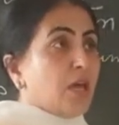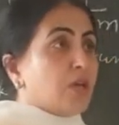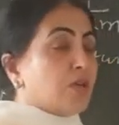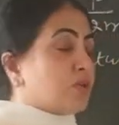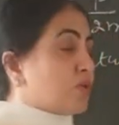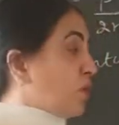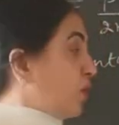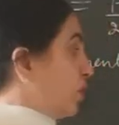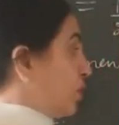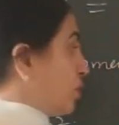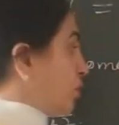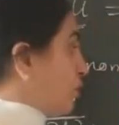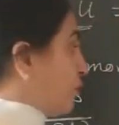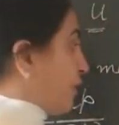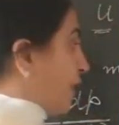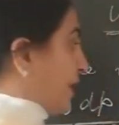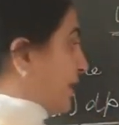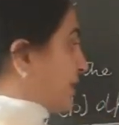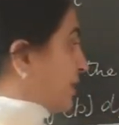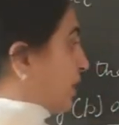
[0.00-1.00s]
So to
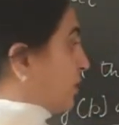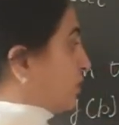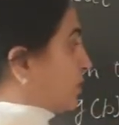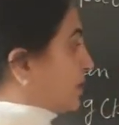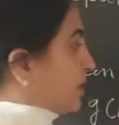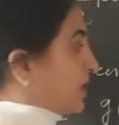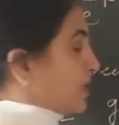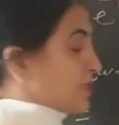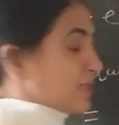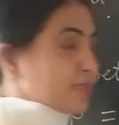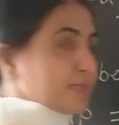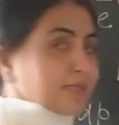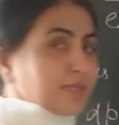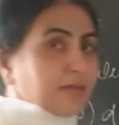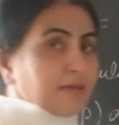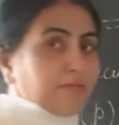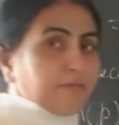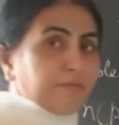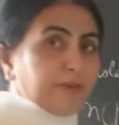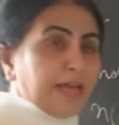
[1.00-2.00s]
find out this
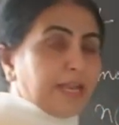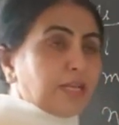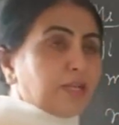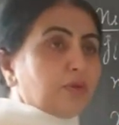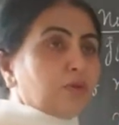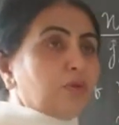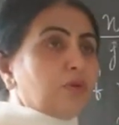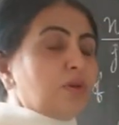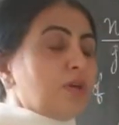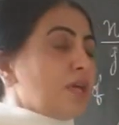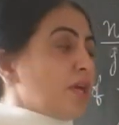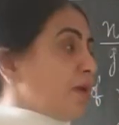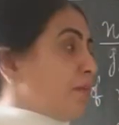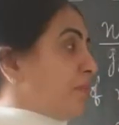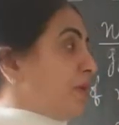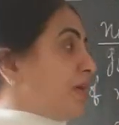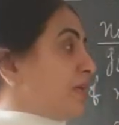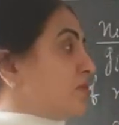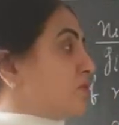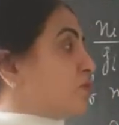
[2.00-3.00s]
value
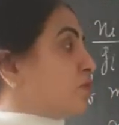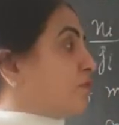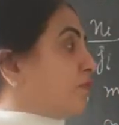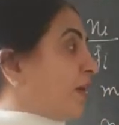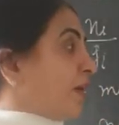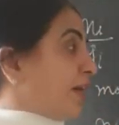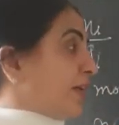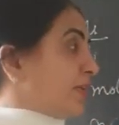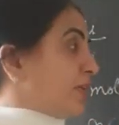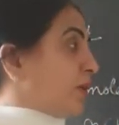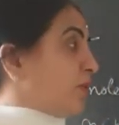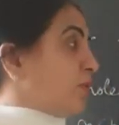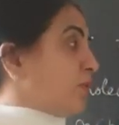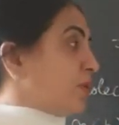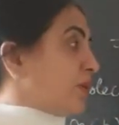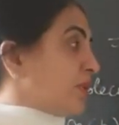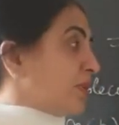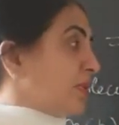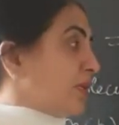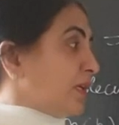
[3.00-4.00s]
means to find
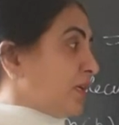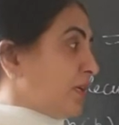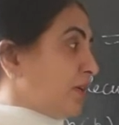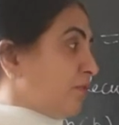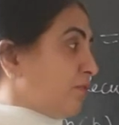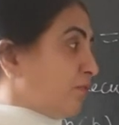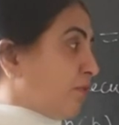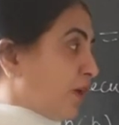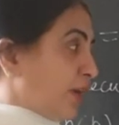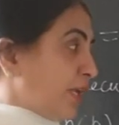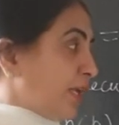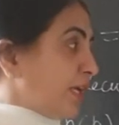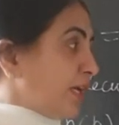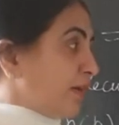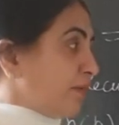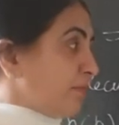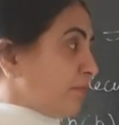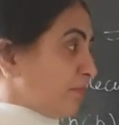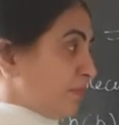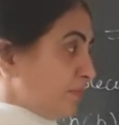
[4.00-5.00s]
out the
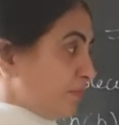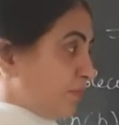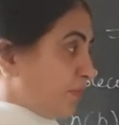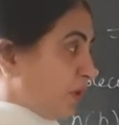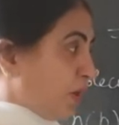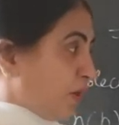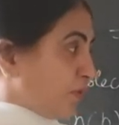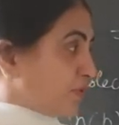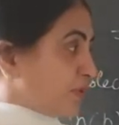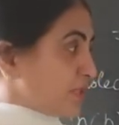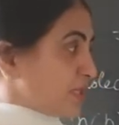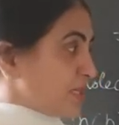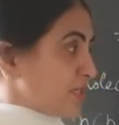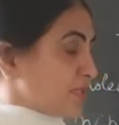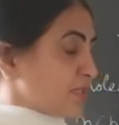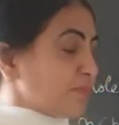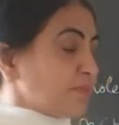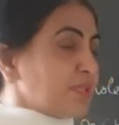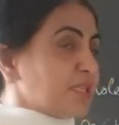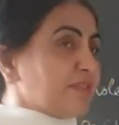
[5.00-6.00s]
volume of the
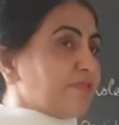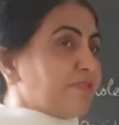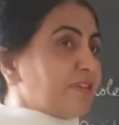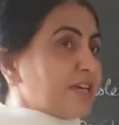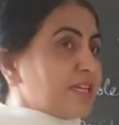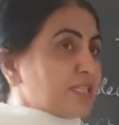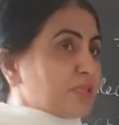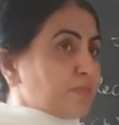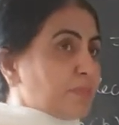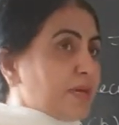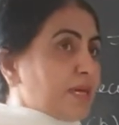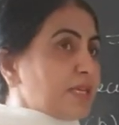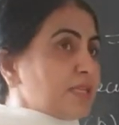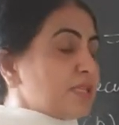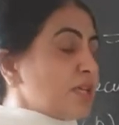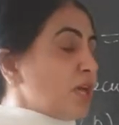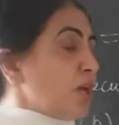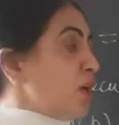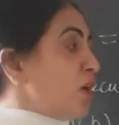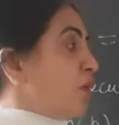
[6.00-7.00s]
system in the phase
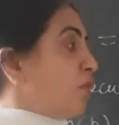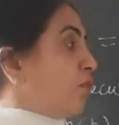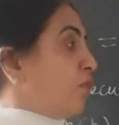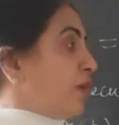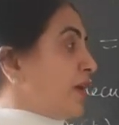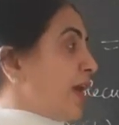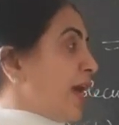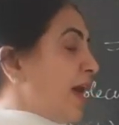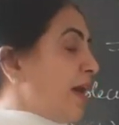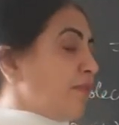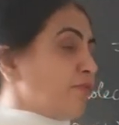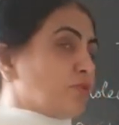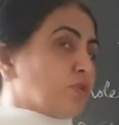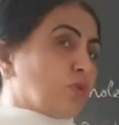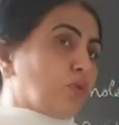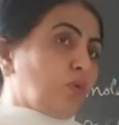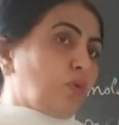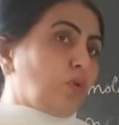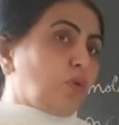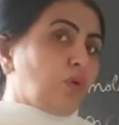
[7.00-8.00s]
space, we have
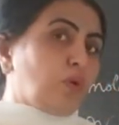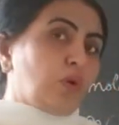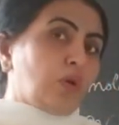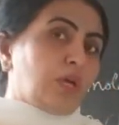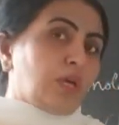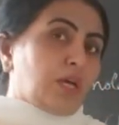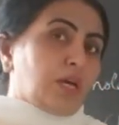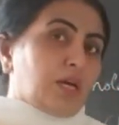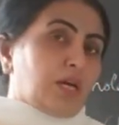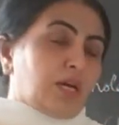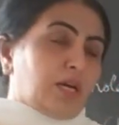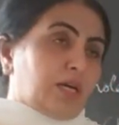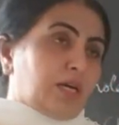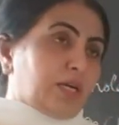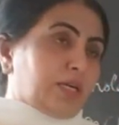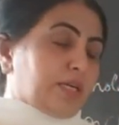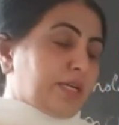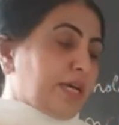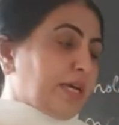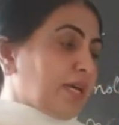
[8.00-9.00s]
to
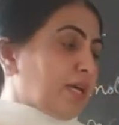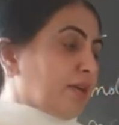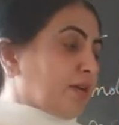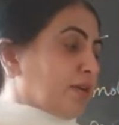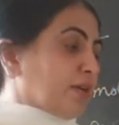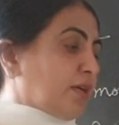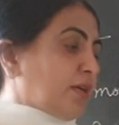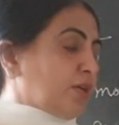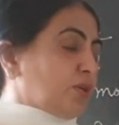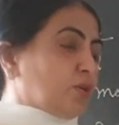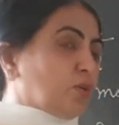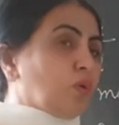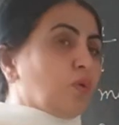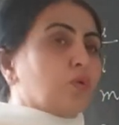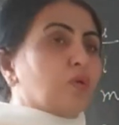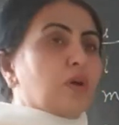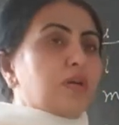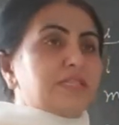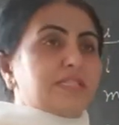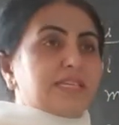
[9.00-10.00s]
take
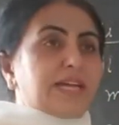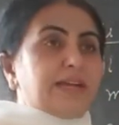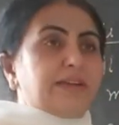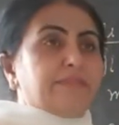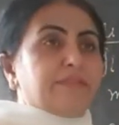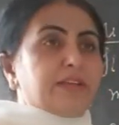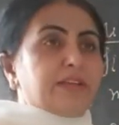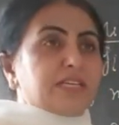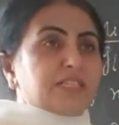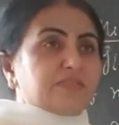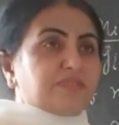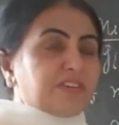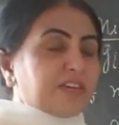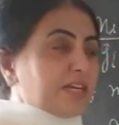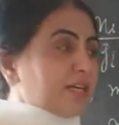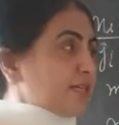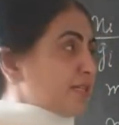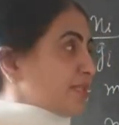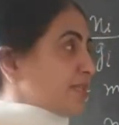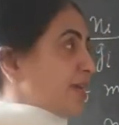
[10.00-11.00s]
two concentric
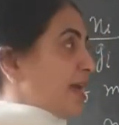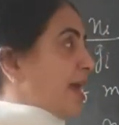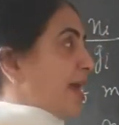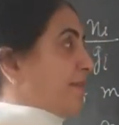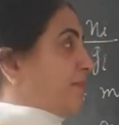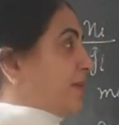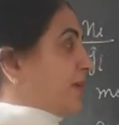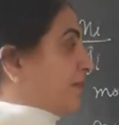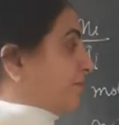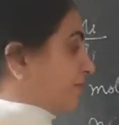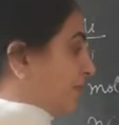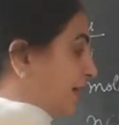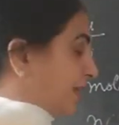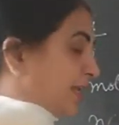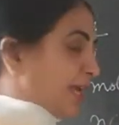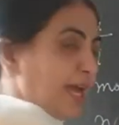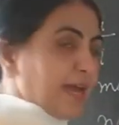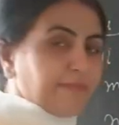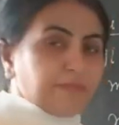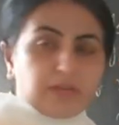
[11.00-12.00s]
spheres, one
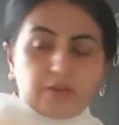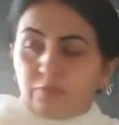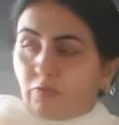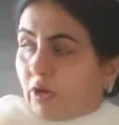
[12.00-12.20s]
having